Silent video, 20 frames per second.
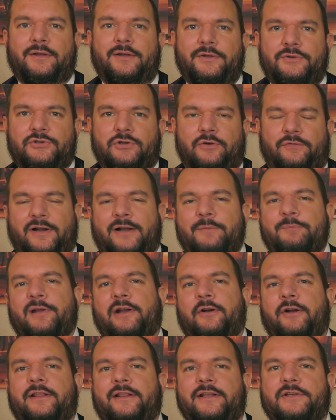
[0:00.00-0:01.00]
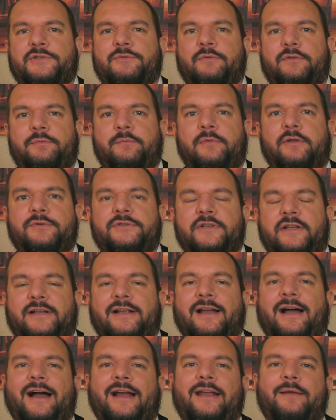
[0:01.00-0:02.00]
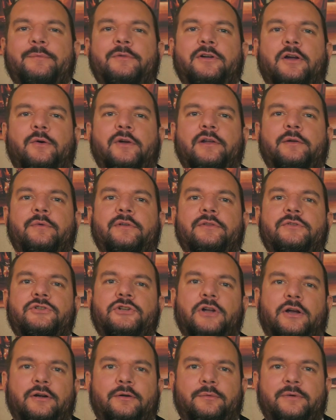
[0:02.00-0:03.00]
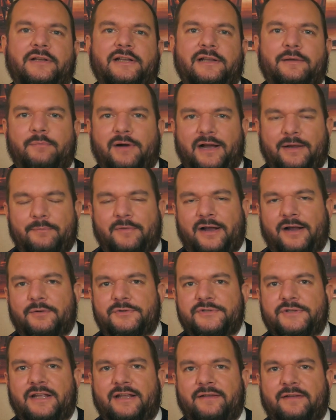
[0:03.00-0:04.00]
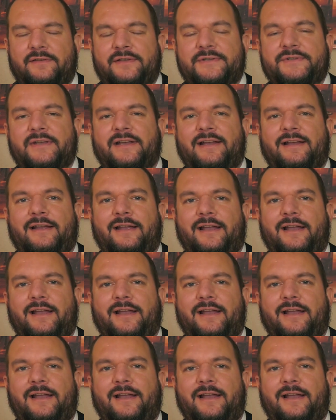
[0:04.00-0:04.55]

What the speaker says: So if I'm pairing this with music, I am going with Jean-Henrique by Miles Davis.